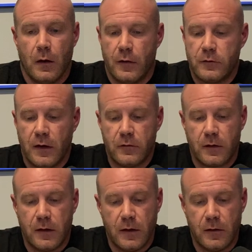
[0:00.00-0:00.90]
I say he's a
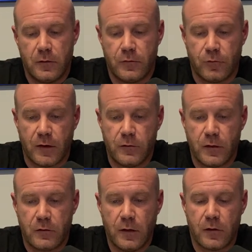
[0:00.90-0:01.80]
kid, he's freaking
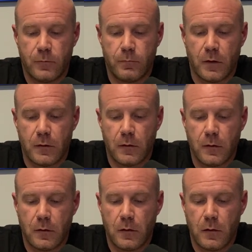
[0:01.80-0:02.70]
6'6", but
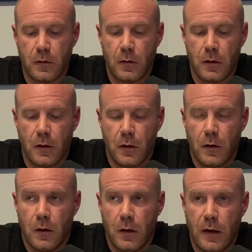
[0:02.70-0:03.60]

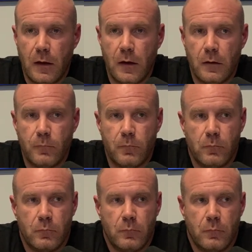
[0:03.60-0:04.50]
he,
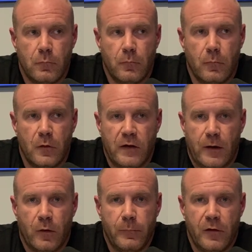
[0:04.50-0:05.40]

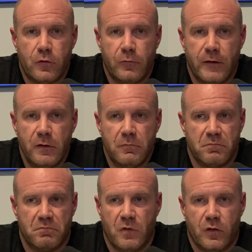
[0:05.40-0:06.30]
January benched 250,
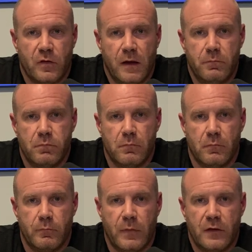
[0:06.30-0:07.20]
yesterday
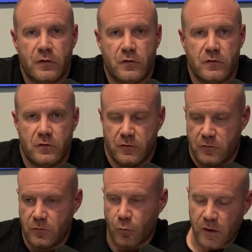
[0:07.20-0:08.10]
benched
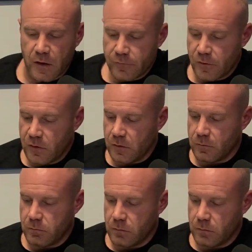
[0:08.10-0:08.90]
300 for 2.